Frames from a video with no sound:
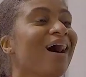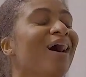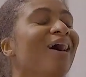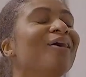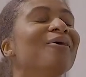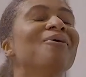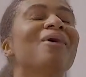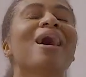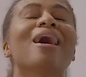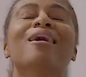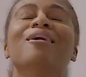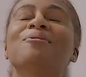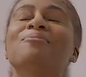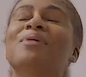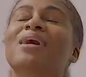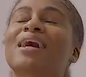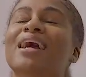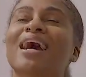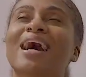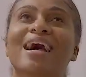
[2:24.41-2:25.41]
Oh, oh,
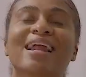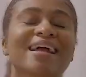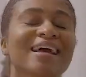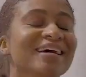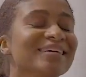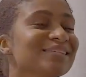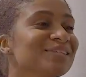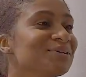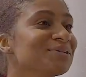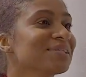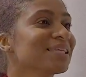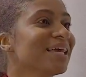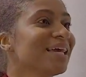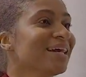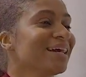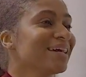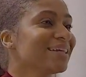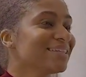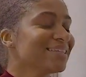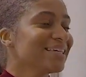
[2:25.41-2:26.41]
my God. I got so
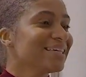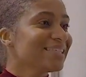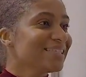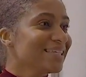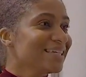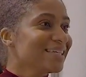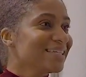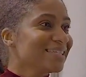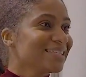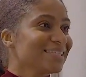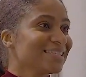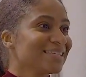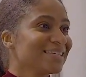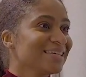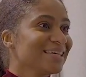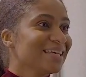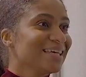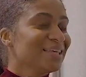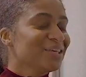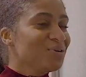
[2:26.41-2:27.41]
scared. This is,
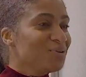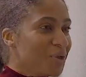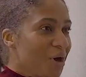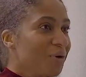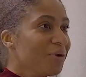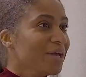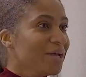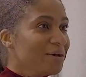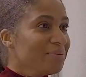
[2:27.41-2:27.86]
you know